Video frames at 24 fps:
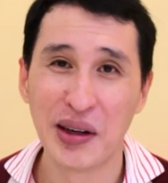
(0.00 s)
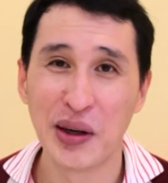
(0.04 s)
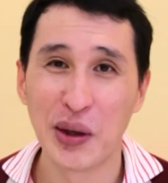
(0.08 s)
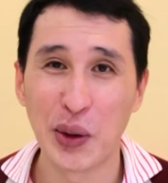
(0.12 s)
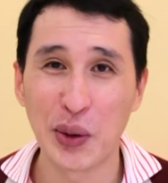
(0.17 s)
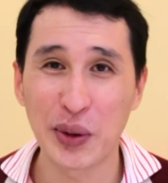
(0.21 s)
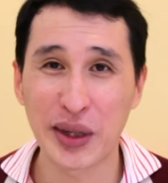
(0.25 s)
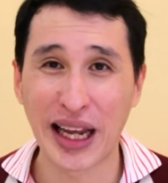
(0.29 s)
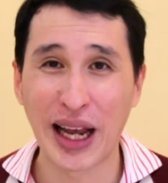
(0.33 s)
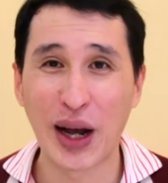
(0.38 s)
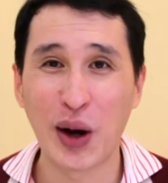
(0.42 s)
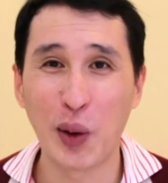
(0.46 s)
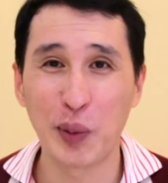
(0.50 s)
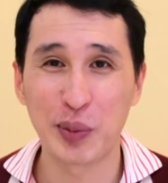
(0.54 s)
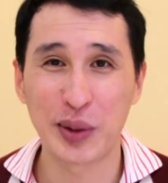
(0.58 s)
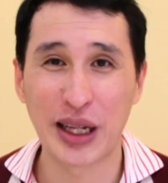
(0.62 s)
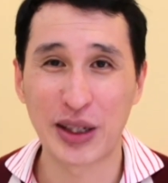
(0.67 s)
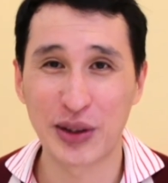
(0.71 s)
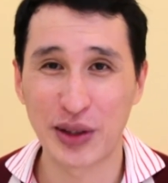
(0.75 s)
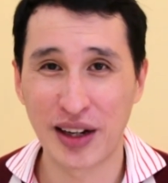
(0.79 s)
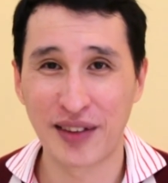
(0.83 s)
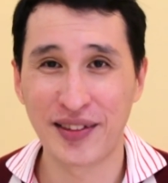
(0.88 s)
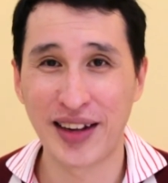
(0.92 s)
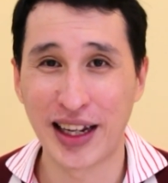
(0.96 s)
Okay, I hope that
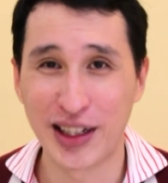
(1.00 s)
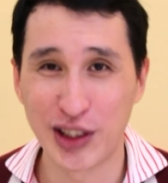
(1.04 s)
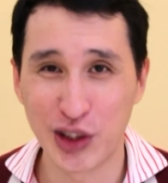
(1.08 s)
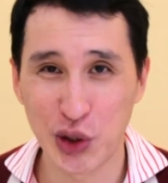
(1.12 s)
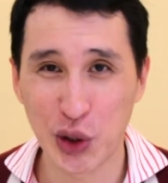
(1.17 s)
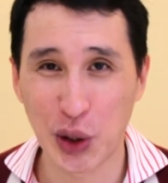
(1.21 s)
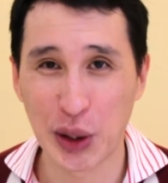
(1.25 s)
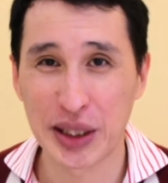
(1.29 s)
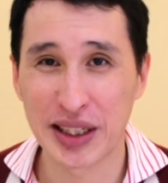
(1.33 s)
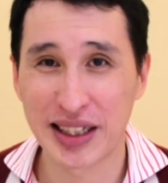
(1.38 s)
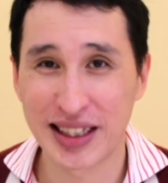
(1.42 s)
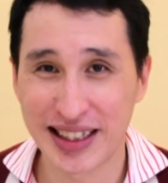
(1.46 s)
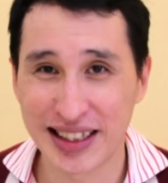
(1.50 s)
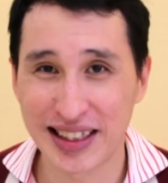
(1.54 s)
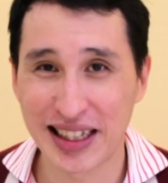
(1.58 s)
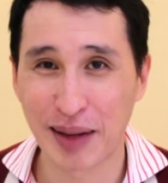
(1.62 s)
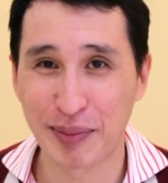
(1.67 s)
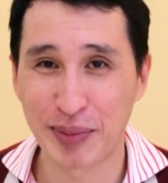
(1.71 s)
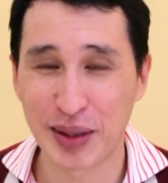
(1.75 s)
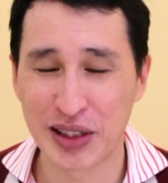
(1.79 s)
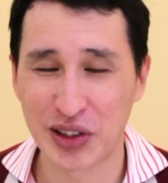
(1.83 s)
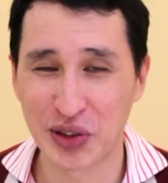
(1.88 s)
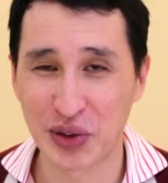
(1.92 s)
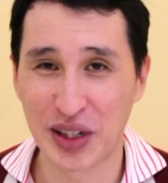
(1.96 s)
you have enjoyed this
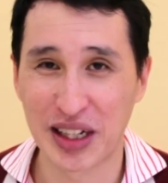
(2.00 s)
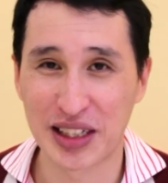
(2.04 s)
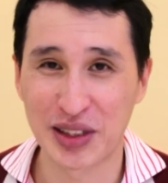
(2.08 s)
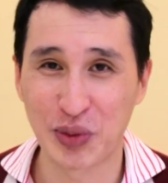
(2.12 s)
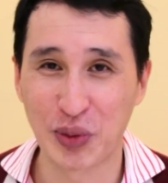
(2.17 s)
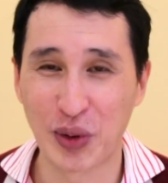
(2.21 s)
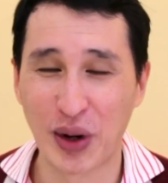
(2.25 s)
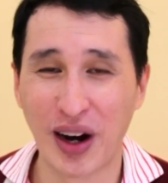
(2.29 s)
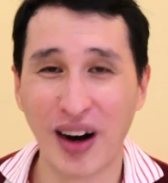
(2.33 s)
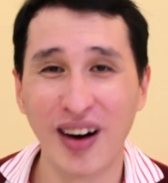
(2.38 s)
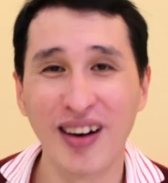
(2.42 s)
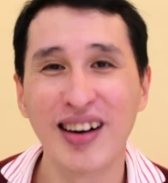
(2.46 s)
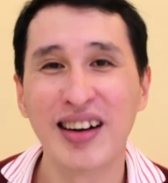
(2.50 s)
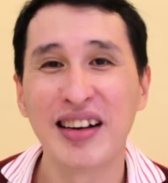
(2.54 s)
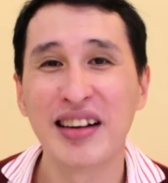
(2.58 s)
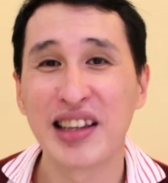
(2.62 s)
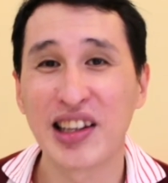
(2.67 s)
episode as well.